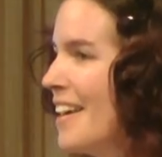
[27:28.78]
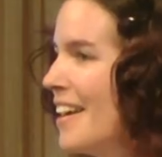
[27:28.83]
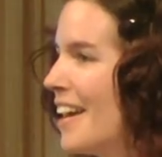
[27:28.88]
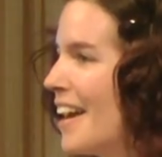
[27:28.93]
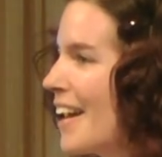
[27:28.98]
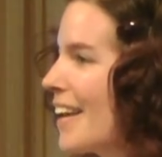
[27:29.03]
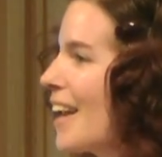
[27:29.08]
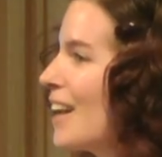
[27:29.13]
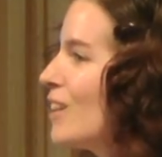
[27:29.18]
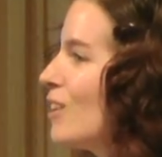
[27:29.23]

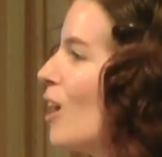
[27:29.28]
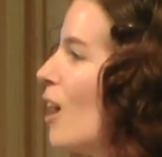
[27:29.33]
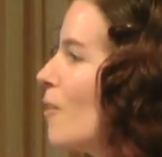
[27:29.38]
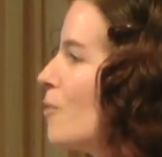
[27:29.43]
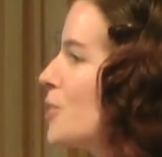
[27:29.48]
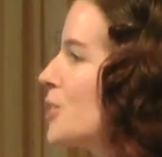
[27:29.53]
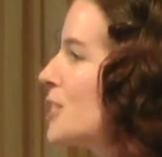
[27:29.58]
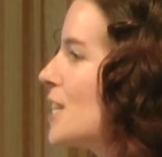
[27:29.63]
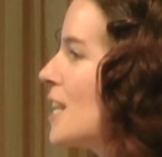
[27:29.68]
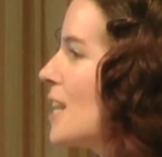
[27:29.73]
And I
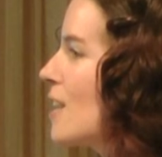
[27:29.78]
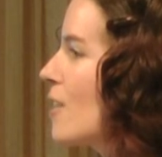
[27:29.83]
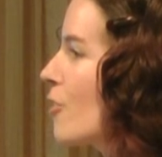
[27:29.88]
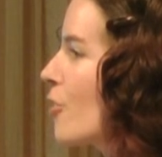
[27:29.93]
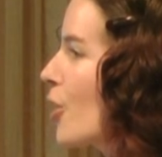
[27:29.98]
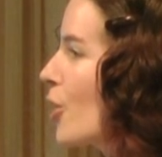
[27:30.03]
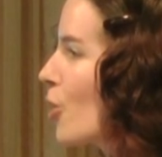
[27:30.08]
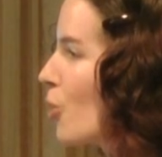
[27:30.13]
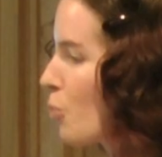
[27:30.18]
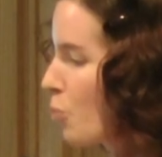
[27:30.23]
love seeing
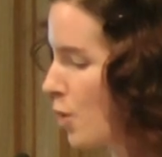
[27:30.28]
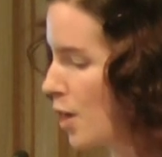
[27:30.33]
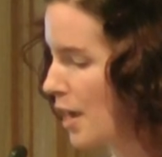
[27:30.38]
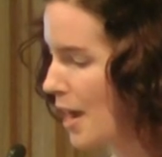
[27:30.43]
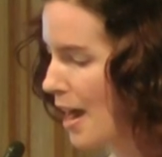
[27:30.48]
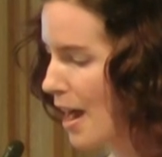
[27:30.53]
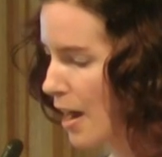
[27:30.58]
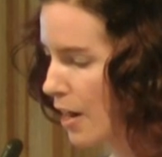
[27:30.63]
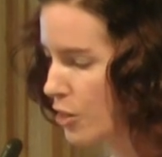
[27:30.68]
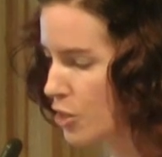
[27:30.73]
their
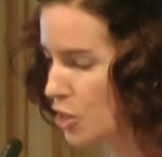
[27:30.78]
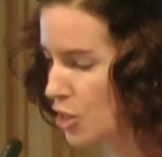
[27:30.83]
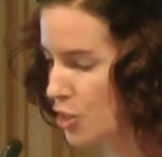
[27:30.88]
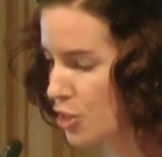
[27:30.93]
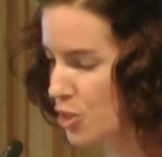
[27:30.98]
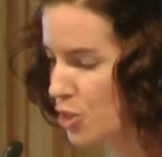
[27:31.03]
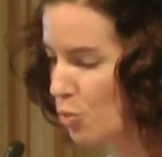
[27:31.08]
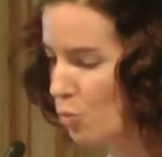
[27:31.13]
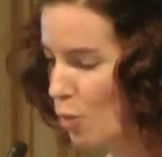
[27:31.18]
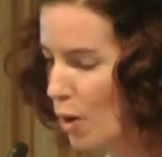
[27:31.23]

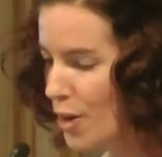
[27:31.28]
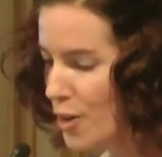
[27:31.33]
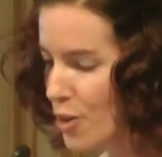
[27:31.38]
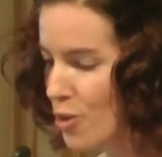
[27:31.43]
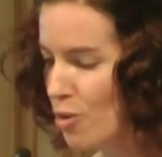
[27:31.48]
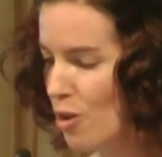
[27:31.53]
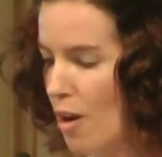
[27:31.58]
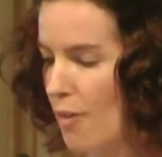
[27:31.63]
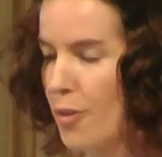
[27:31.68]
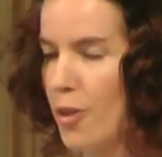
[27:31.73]
reactions, the
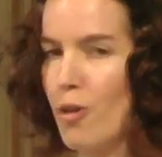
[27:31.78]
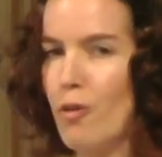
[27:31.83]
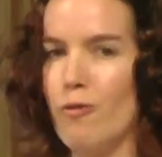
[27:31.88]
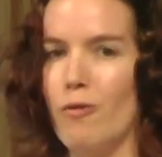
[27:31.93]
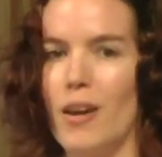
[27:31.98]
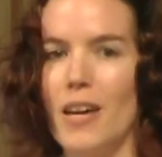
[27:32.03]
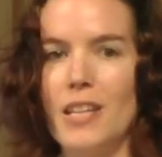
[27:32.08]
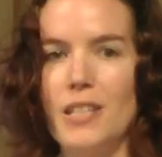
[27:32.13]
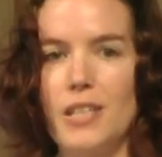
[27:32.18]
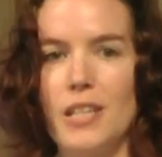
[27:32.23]
wonder on their
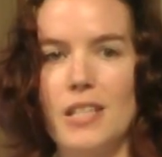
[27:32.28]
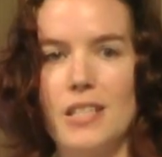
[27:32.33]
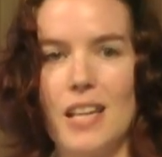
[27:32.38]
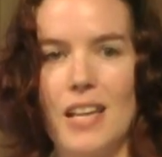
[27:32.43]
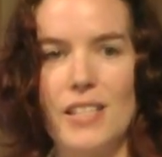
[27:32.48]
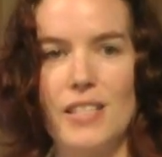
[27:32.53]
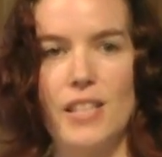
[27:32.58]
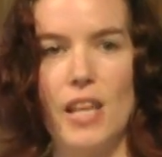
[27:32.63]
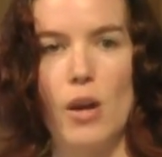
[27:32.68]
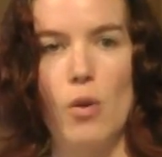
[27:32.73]
faces
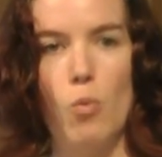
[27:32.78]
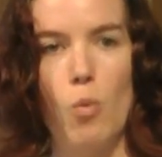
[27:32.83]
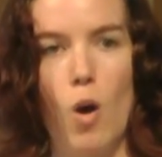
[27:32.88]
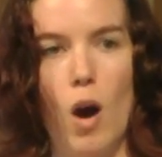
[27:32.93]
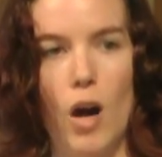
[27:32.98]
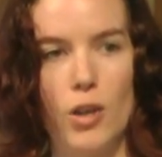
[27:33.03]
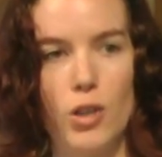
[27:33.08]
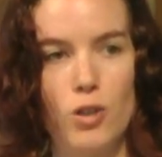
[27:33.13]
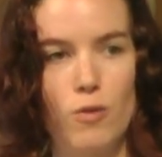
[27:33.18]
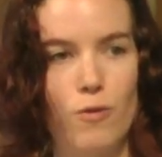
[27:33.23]
as they
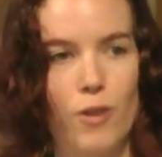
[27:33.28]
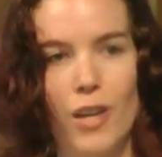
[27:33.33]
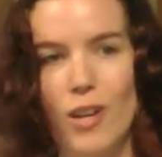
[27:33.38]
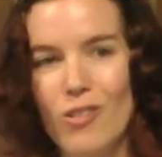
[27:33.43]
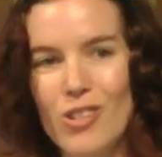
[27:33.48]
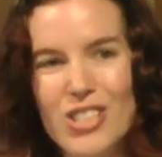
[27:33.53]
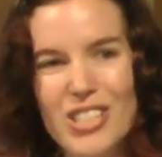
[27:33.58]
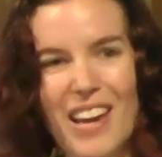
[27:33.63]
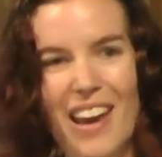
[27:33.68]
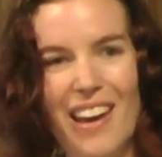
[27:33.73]
watch
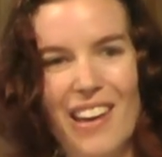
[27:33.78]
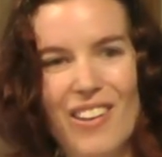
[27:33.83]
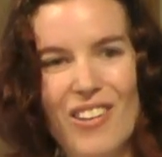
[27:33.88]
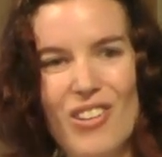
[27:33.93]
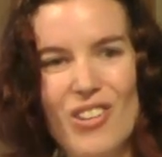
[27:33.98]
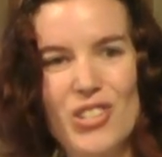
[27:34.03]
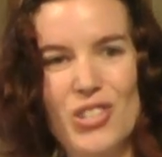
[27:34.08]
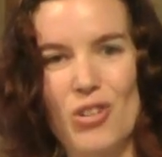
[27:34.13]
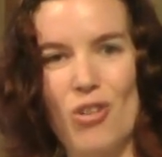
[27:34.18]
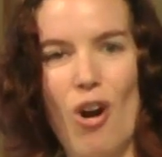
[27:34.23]
figure
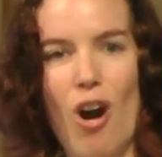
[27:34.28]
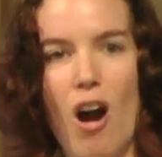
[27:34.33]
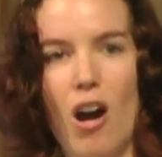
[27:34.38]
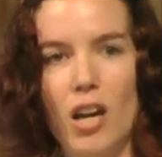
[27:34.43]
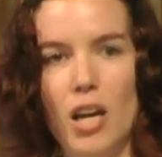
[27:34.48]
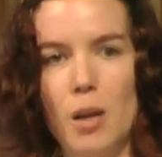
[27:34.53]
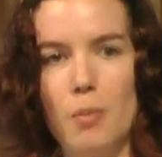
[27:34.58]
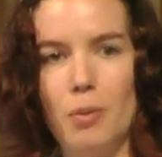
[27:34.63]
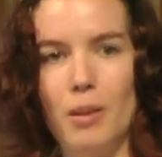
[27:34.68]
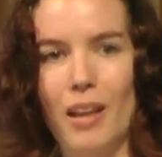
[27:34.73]
skaters or
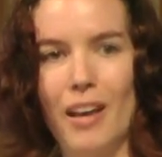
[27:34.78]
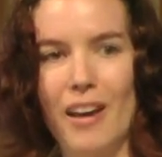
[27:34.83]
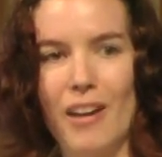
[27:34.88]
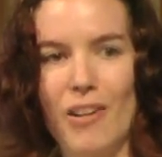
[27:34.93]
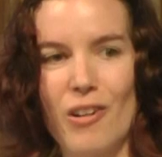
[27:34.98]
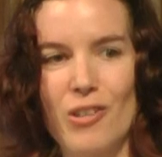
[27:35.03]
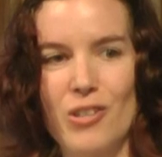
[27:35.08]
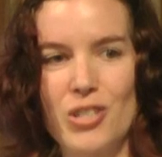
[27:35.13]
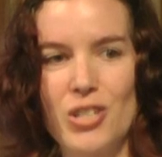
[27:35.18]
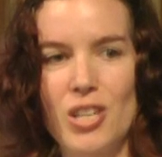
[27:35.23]
hockey
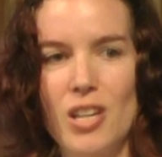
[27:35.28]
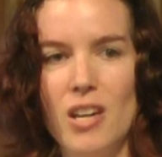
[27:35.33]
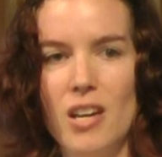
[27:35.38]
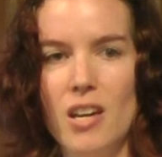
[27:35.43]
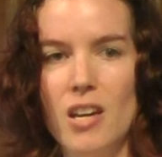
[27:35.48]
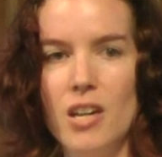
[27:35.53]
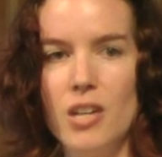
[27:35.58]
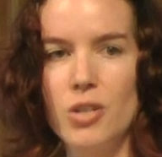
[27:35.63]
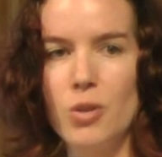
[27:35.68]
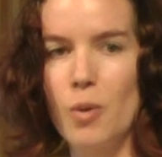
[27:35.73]
players
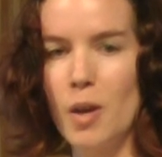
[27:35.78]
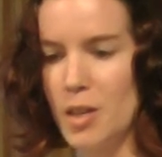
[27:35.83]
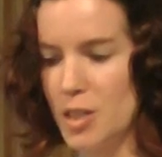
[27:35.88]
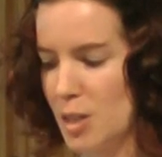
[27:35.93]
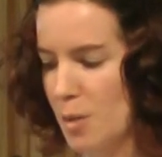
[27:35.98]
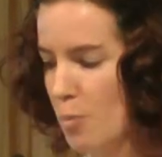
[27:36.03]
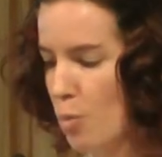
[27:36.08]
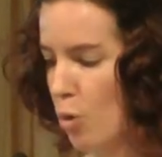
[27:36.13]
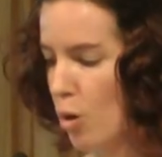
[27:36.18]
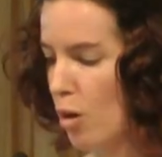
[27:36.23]
doing
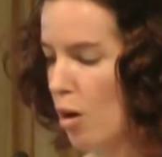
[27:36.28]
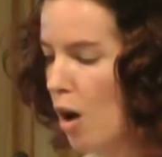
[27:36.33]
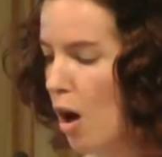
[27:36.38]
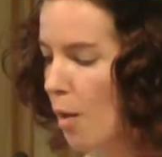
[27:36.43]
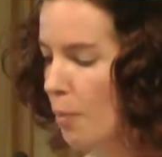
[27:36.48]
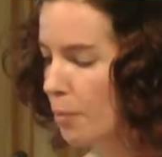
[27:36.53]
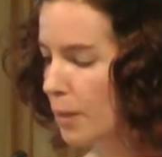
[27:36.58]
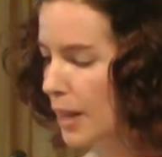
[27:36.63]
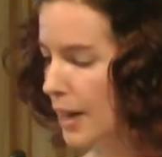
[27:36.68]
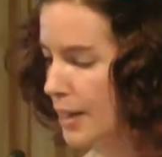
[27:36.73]
some more
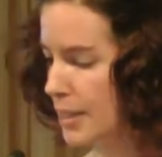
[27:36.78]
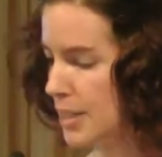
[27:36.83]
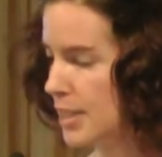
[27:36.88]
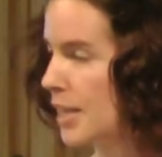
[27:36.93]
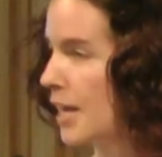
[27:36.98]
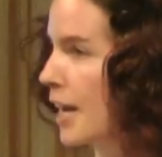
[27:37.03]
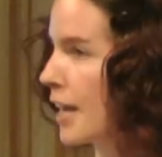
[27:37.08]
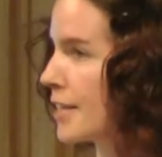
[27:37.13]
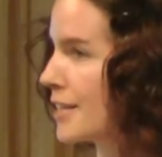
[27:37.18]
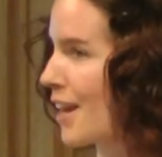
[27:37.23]
complex
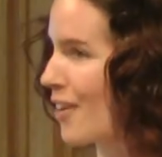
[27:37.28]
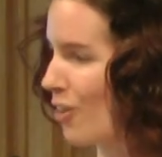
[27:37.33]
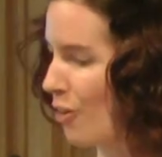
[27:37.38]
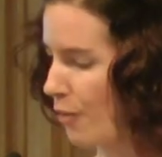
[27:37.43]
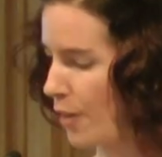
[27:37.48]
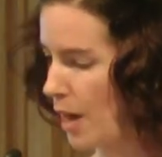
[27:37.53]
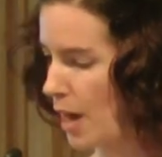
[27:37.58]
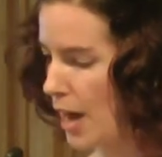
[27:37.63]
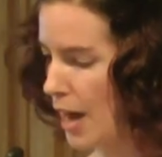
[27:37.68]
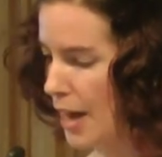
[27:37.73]
things out on
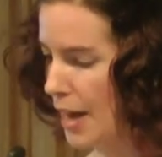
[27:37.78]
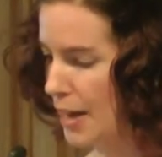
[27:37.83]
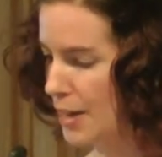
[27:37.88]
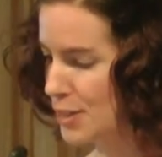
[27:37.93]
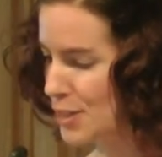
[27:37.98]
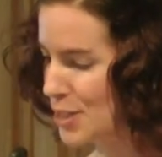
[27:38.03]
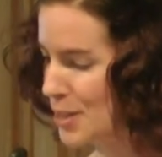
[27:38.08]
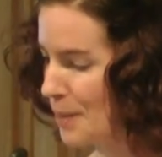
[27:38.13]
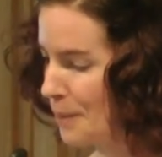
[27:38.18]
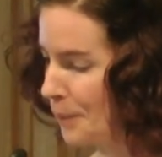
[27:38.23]
the
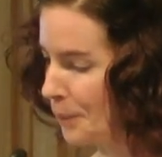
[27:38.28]
ice.